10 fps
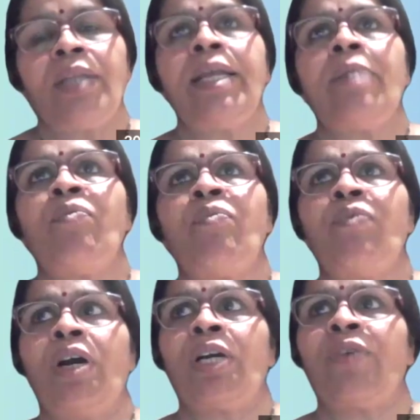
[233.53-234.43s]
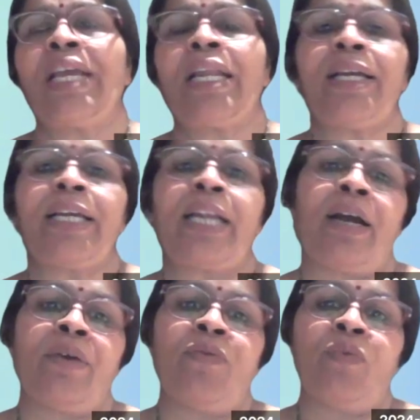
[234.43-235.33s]
They quickly
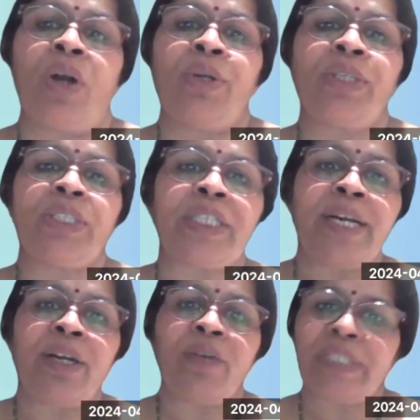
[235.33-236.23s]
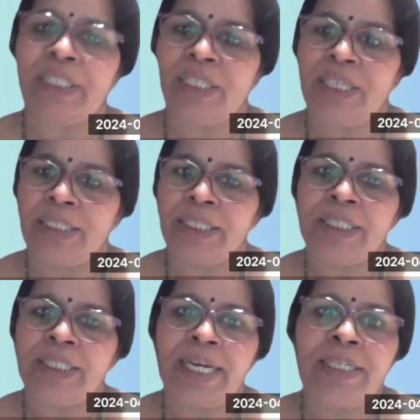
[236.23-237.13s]
want to turn into physician
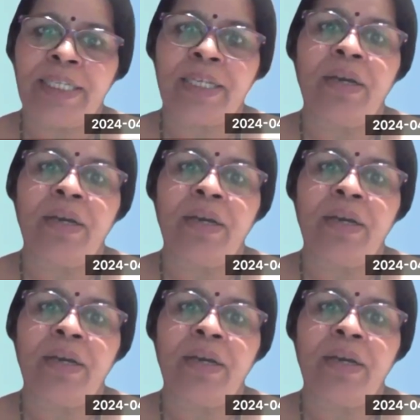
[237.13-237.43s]
assistants